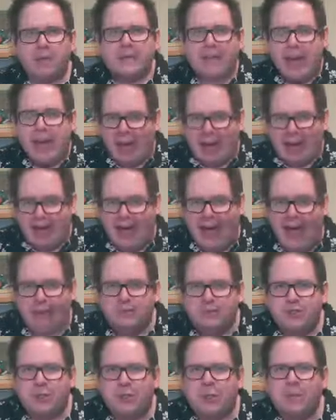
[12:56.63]
I
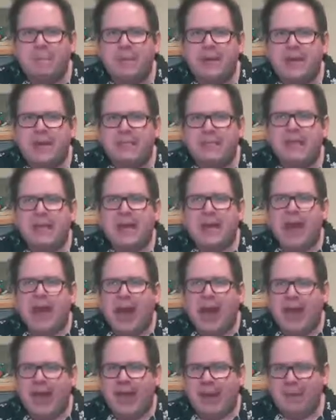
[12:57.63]
have to admit
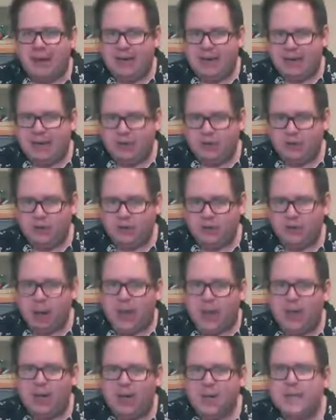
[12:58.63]
I am a little
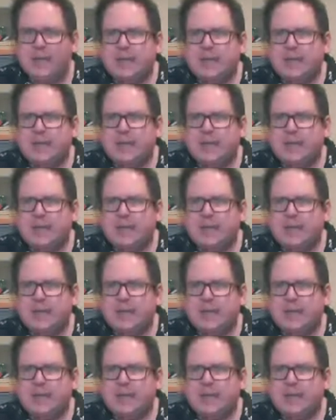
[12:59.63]
drunk.